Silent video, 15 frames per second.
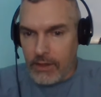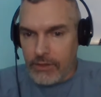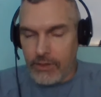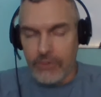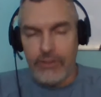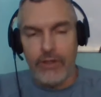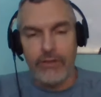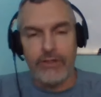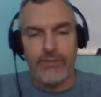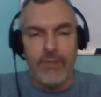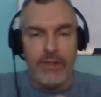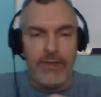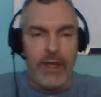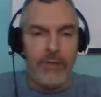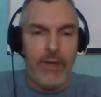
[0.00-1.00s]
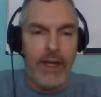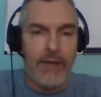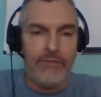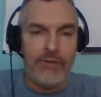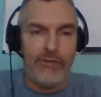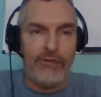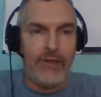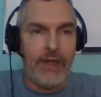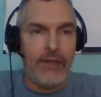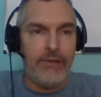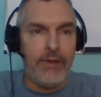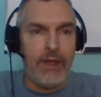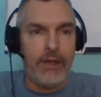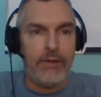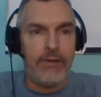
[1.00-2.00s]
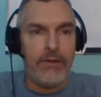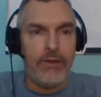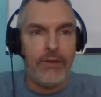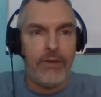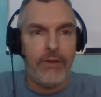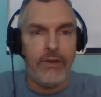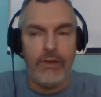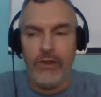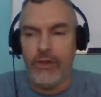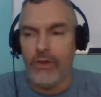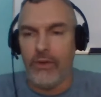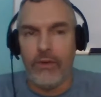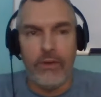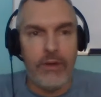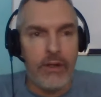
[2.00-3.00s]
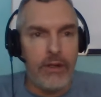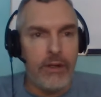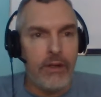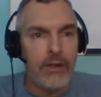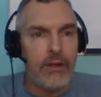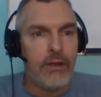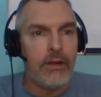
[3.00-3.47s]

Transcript: So, Joe Smith, I would have to say that your